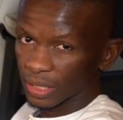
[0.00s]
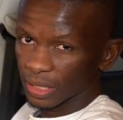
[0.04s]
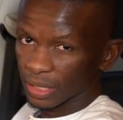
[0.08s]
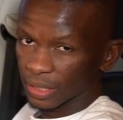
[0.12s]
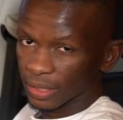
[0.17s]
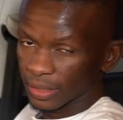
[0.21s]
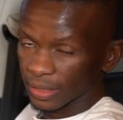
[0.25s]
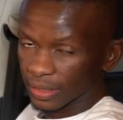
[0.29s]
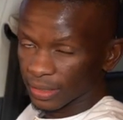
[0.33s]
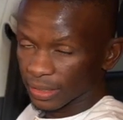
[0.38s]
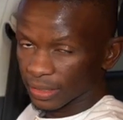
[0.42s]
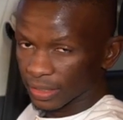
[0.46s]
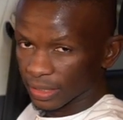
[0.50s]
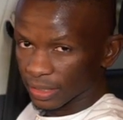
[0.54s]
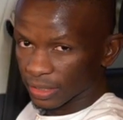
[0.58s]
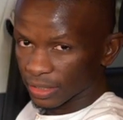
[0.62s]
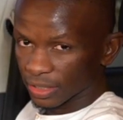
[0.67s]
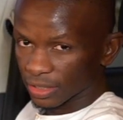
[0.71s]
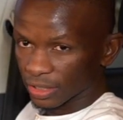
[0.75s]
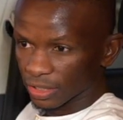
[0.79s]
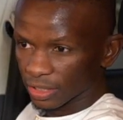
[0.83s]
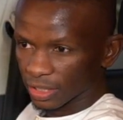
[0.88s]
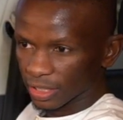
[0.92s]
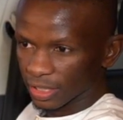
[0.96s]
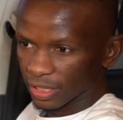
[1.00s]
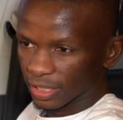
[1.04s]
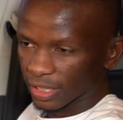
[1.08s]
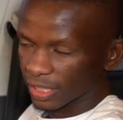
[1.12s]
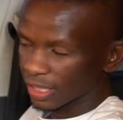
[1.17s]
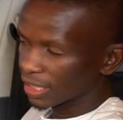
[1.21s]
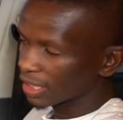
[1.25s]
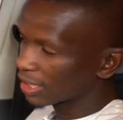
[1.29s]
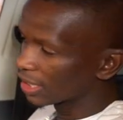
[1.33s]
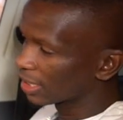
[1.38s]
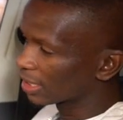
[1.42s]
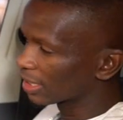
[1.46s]
DSG.
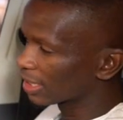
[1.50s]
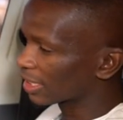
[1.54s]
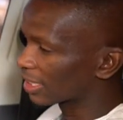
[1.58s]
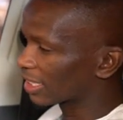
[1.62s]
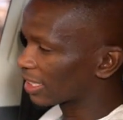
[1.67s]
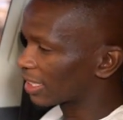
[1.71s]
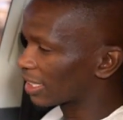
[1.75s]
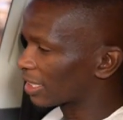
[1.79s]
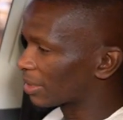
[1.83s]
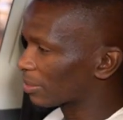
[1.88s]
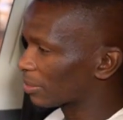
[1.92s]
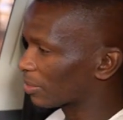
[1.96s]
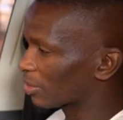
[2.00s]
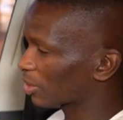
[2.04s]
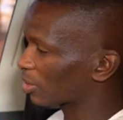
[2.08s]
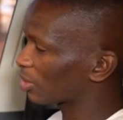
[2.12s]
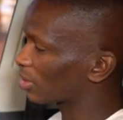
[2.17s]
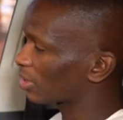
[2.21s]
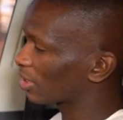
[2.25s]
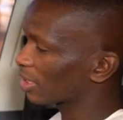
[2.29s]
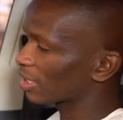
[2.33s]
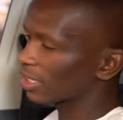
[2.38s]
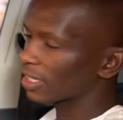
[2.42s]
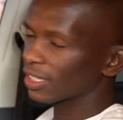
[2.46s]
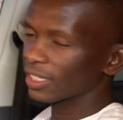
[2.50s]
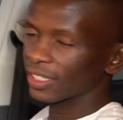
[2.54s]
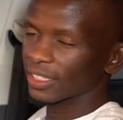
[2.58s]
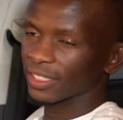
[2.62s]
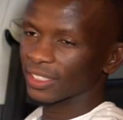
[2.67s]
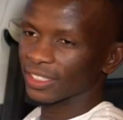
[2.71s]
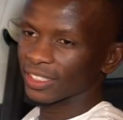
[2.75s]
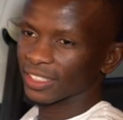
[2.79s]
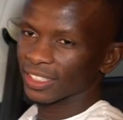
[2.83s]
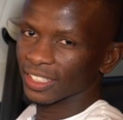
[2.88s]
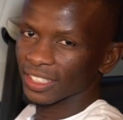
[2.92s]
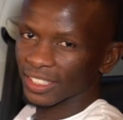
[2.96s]

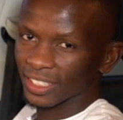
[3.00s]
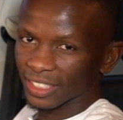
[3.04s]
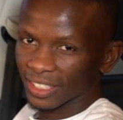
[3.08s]
Unfortunately,